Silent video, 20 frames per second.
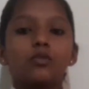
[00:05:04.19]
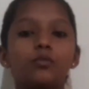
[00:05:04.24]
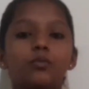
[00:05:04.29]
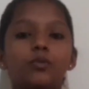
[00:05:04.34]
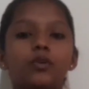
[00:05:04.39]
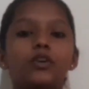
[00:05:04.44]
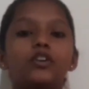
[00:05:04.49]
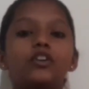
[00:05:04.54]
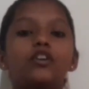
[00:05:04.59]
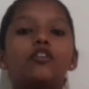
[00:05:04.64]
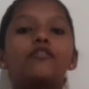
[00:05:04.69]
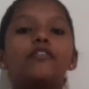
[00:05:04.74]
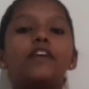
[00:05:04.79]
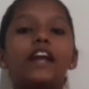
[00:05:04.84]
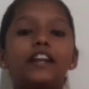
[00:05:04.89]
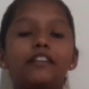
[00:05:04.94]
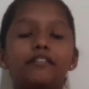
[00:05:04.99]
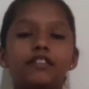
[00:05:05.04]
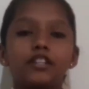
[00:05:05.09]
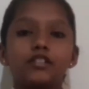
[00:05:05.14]
word of
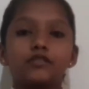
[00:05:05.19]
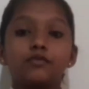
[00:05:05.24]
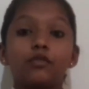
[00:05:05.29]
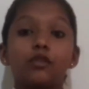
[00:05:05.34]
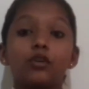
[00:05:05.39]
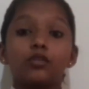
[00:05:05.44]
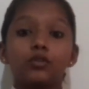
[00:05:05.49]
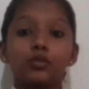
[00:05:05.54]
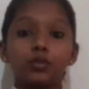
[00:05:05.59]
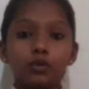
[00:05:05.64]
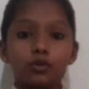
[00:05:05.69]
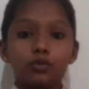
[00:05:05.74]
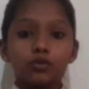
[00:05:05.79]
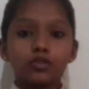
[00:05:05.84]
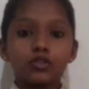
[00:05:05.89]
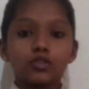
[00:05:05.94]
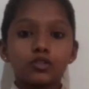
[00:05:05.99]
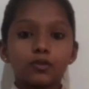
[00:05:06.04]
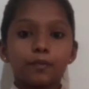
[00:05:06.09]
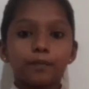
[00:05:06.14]
advice for
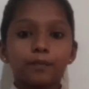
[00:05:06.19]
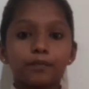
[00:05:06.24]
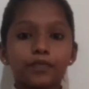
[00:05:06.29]
those